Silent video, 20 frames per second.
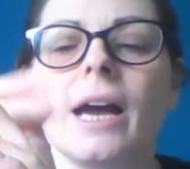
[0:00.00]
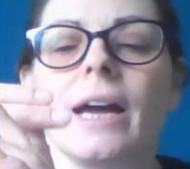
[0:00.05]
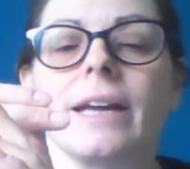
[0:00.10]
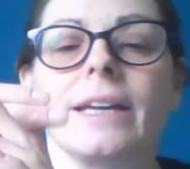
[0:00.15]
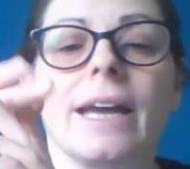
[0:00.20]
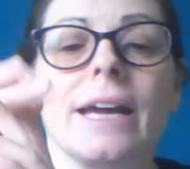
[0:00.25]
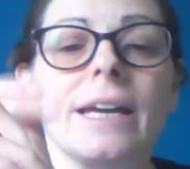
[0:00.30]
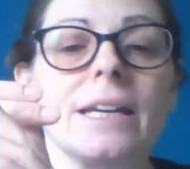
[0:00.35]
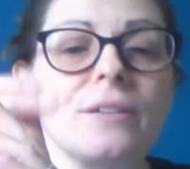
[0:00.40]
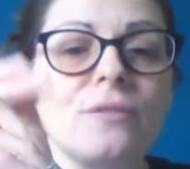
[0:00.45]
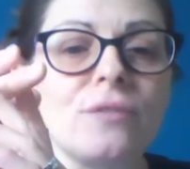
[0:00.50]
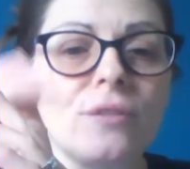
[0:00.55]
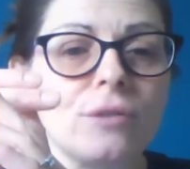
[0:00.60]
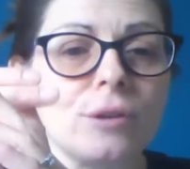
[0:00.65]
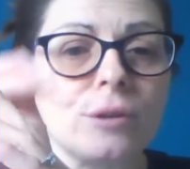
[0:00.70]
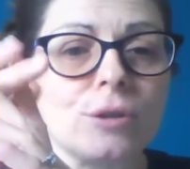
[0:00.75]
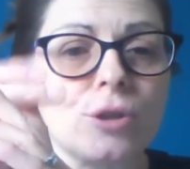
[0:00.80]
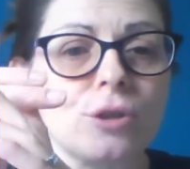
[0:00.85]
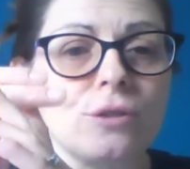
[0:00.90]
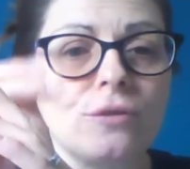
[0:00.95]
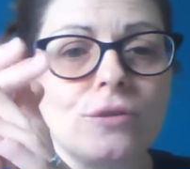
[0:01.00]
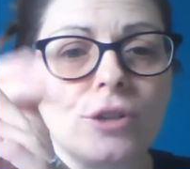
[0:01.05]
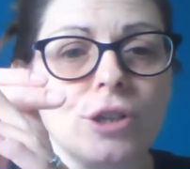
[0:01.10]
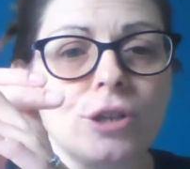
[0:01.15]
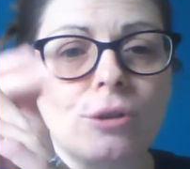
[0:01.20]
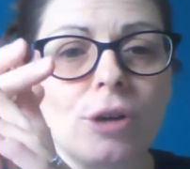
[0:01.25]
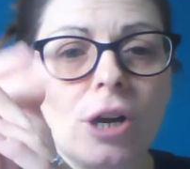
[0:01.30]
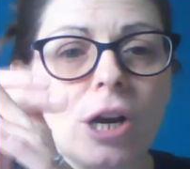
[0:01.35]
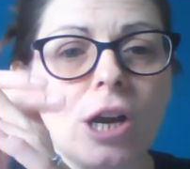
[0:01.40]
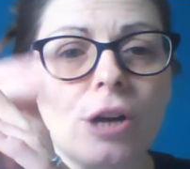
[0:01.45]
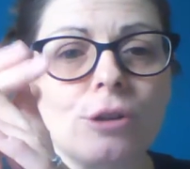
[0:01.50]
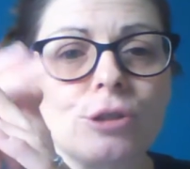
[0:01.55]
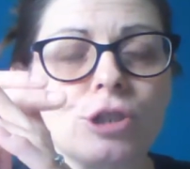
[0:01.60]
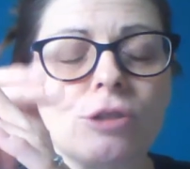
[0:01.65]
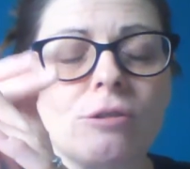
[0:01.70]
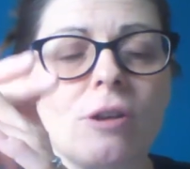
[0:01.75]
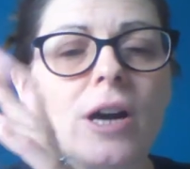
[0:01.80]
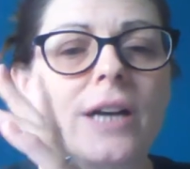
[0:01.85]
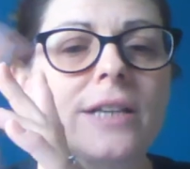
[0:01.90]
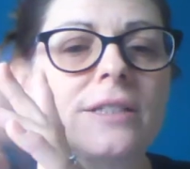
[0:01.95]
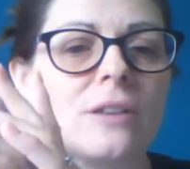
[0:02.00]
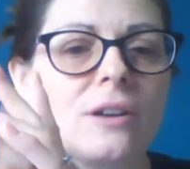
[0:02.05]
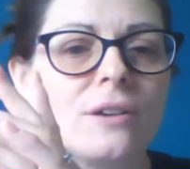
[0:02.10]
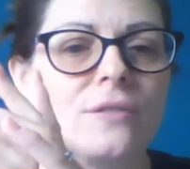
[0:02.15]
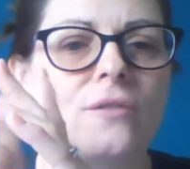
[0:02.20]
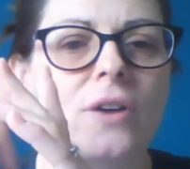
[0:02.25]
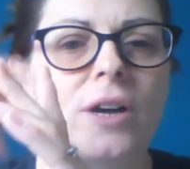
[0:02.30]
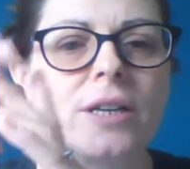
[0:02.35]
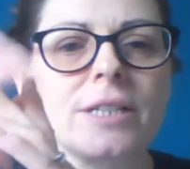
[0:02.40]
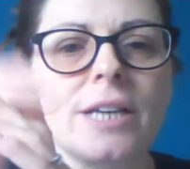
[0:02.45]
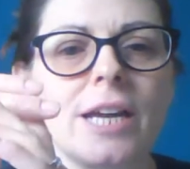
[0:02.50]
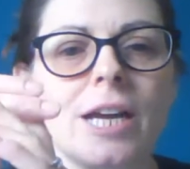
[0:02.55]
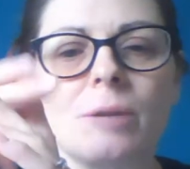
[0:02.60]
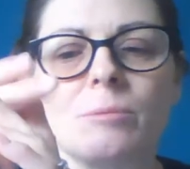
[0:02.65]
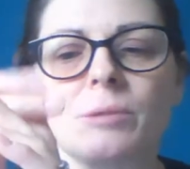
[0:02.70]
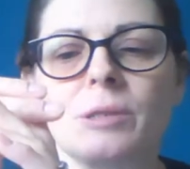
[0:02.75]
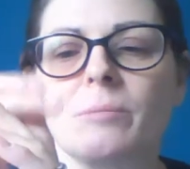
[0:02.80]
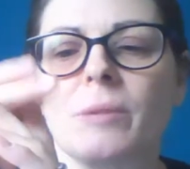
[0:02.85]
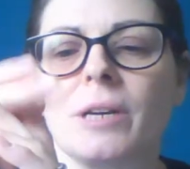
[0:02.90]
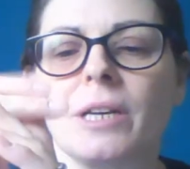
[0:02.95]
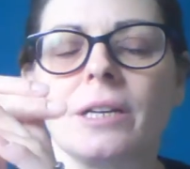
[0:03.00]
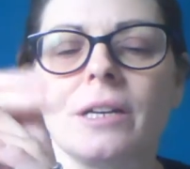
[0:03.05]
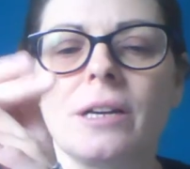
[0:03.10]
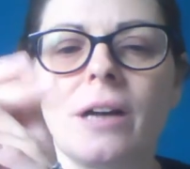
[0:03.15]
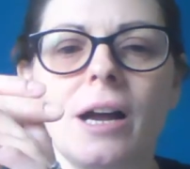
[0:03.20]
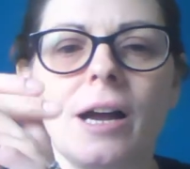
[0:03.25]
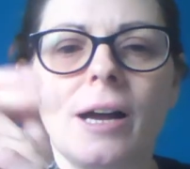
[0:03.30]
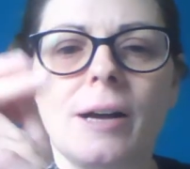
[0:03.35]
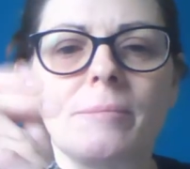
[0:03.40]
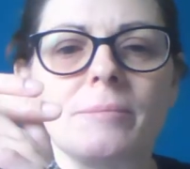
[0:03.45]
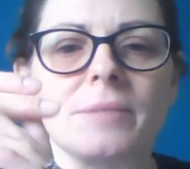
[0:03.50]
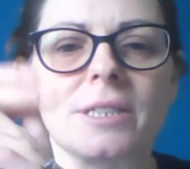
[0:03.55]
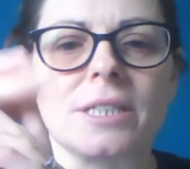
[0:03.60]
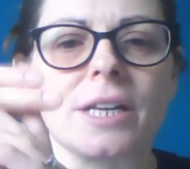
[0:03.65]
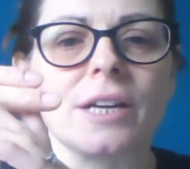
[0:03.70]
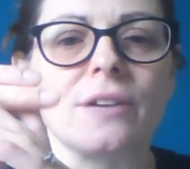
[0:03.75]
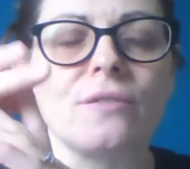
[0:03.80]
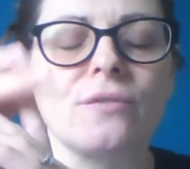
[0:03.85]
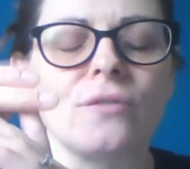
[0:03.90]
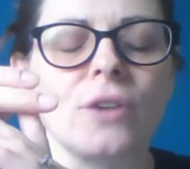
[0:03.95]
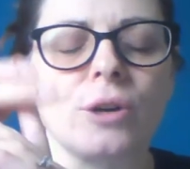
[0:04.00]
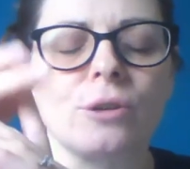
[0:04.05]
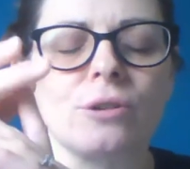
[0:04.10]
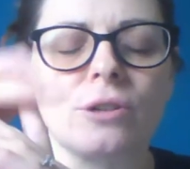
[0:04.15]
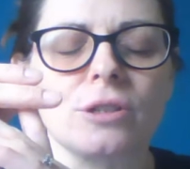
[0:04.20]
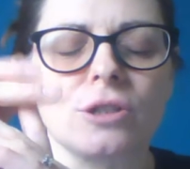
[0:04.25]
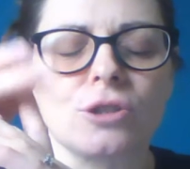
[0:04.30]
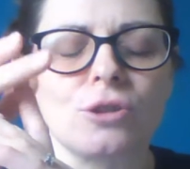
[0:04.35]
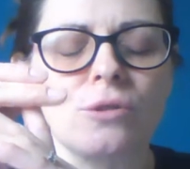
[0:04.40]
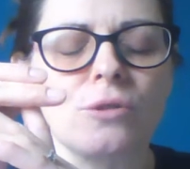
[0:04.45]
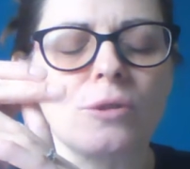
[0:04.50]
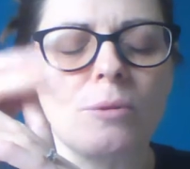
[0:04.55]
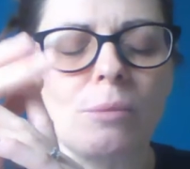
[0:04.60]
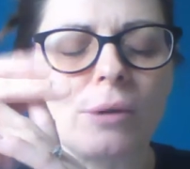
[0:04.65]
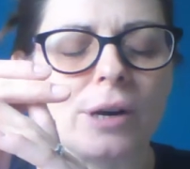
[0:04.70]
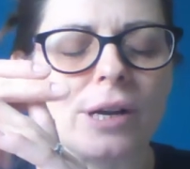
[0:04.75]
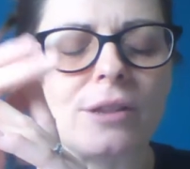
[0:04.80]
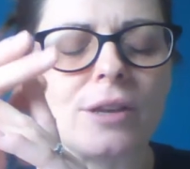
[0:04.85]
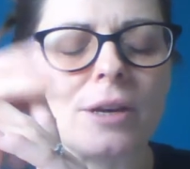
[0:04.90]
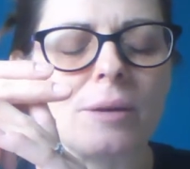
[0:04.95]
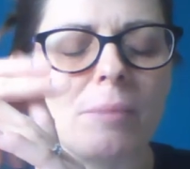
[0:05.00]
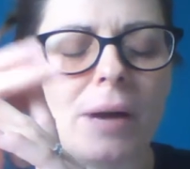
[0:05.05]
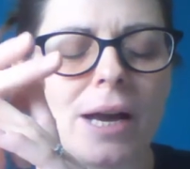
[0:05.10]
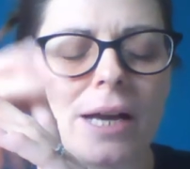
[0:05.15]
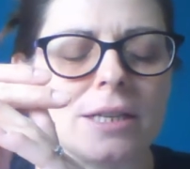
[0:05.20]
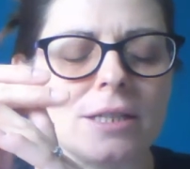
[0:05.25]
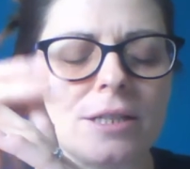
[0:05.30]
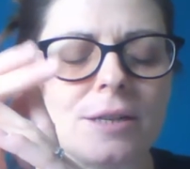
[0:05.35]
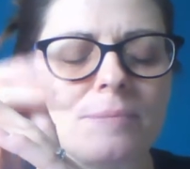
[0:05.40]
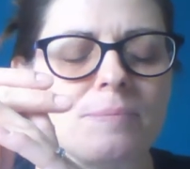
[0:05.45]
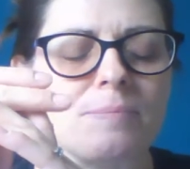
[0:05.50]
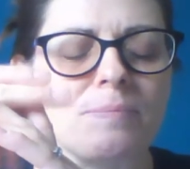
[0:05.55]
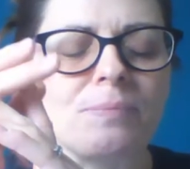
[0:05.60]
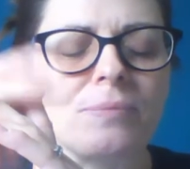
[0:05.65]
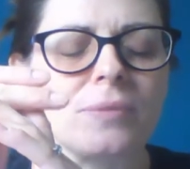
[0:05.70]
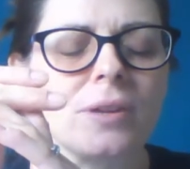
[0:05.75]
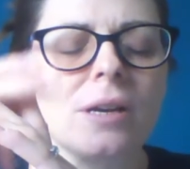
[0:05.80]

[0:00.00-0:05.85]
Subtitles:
Again, if it feels good for you, close your eyes. I find it helps me stay focused on the breathing pattern.